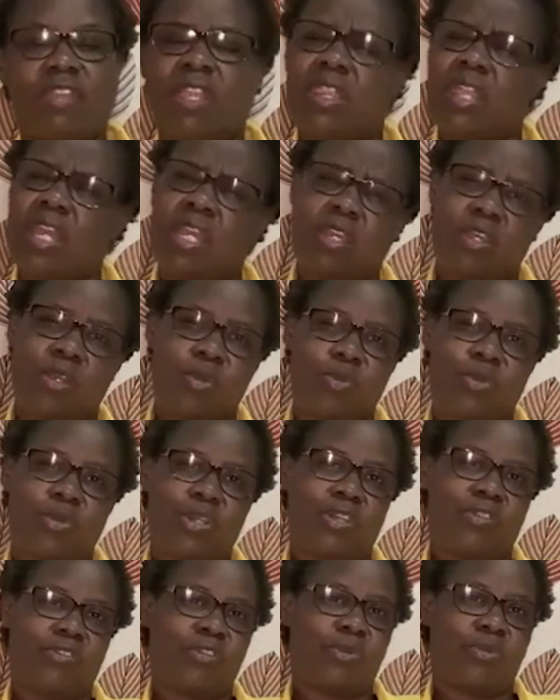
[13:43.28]
Thank you,
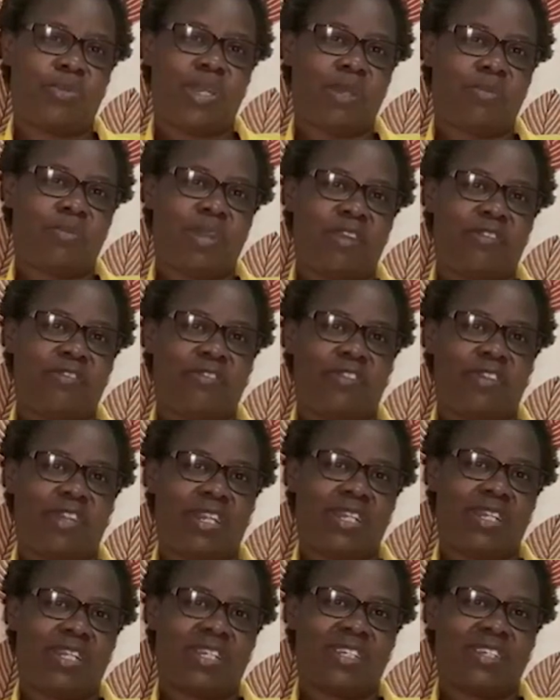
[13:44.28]
Bonnie, for being my
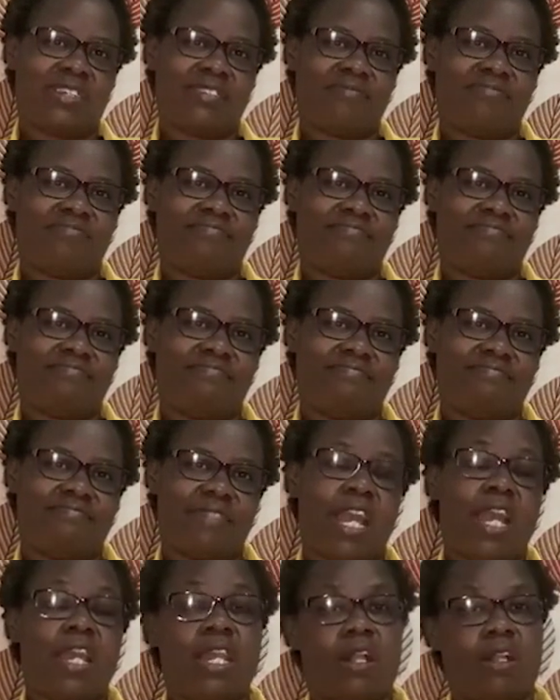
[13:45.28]
friend.
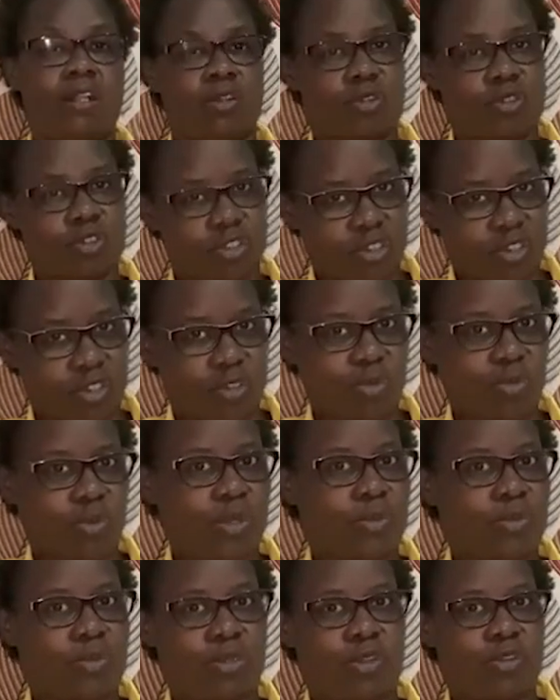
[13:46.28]
And I'll continue to
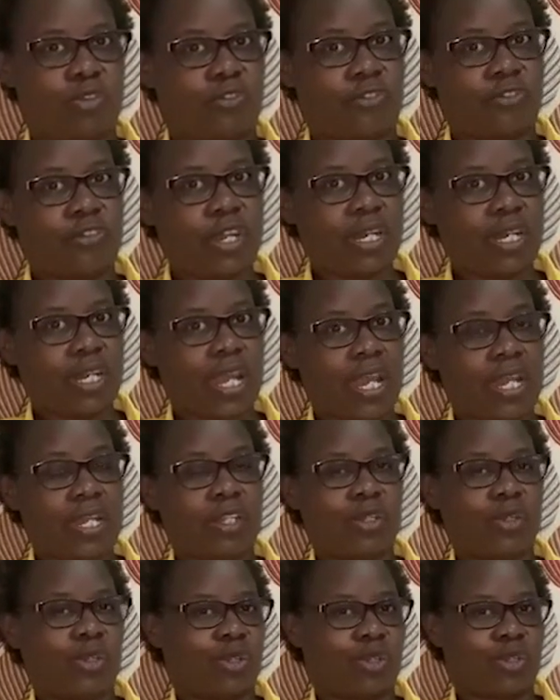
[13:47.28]
be your friend and
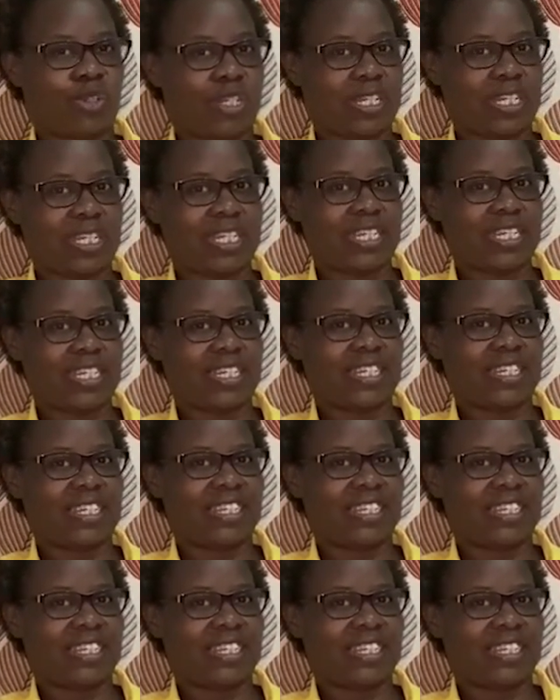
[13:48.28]
your colleague.